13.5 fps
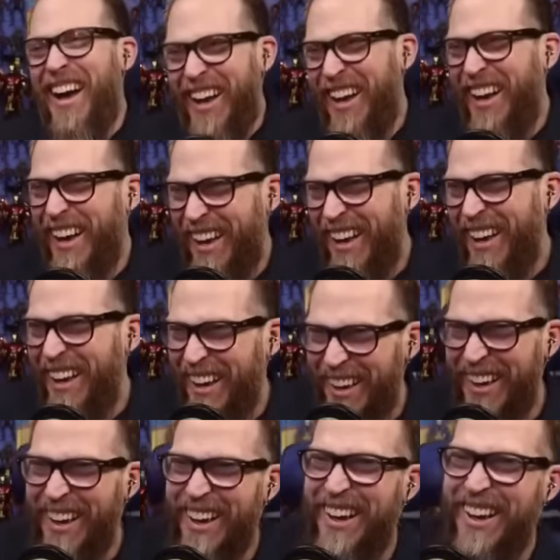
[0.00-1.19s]

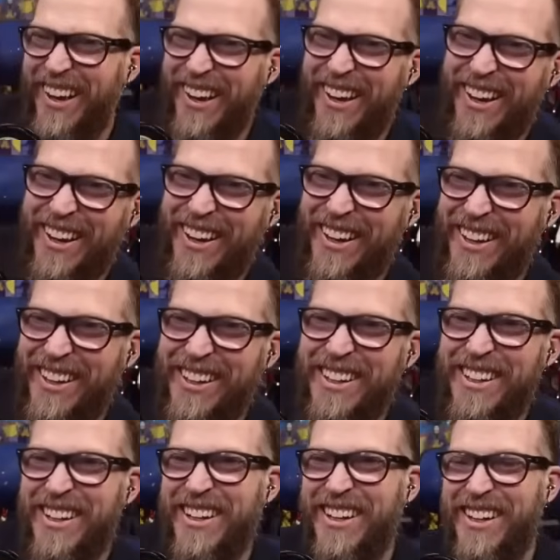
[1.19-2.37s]

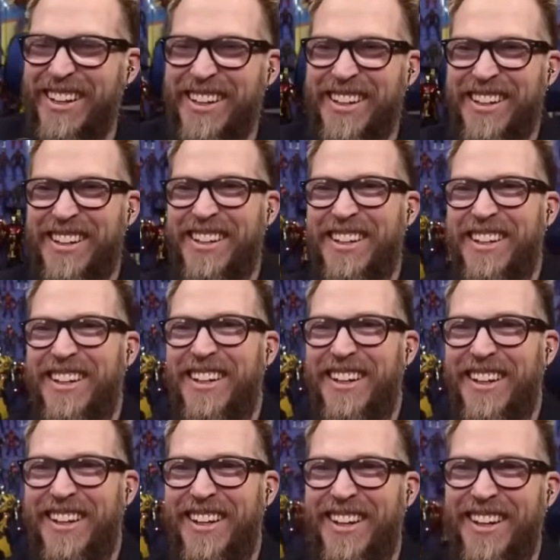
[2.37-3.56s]

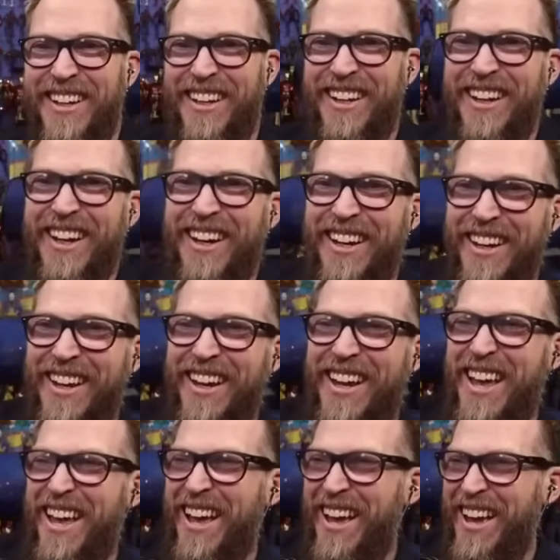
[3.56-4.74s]

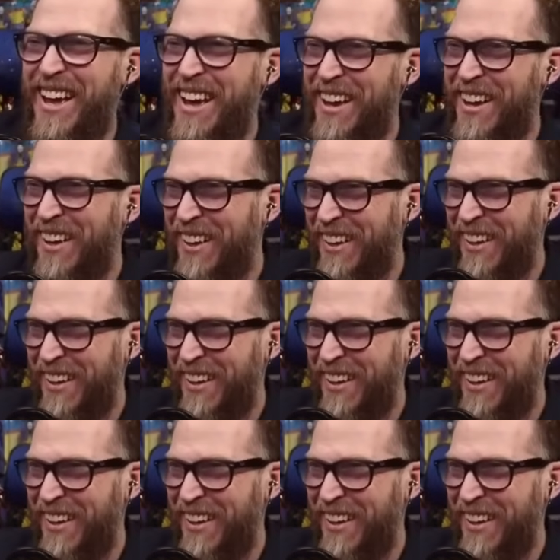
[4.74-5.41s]
[no speech]